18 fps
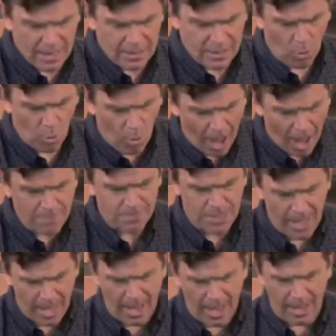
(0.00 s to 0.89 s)
are wiped
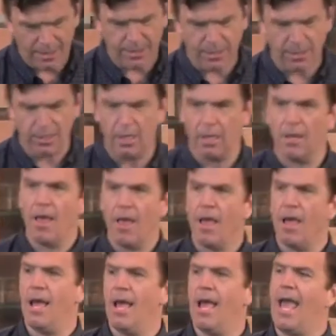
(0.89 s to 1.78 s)
out,
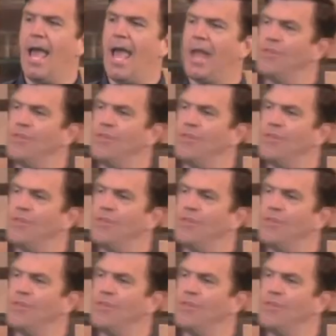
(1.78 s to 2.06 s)
and